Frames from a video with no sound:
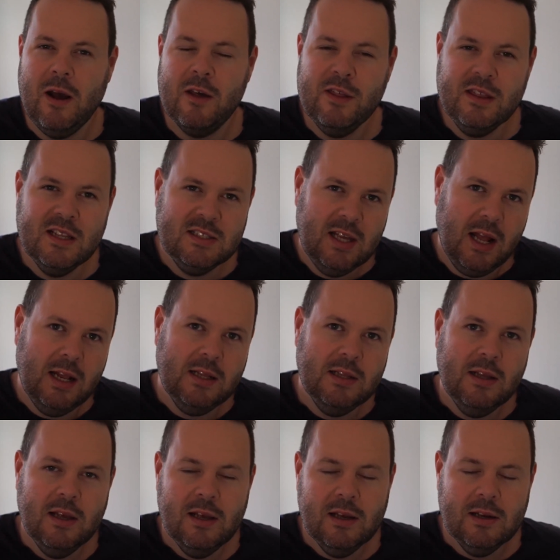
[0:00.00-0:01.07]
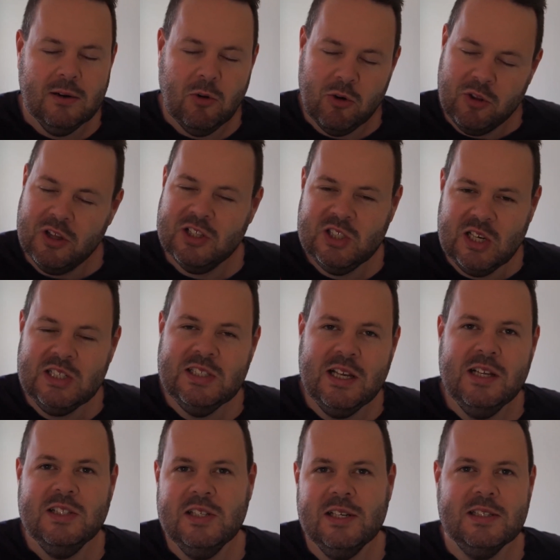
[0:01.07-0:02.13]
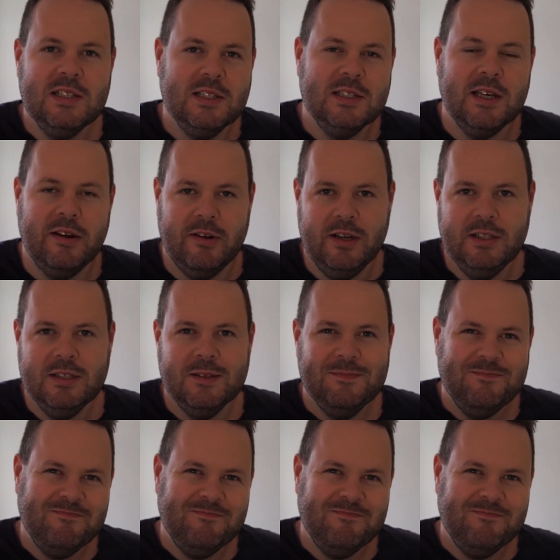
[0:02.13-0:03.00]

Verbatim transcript: I think the 10 or the 1660 series,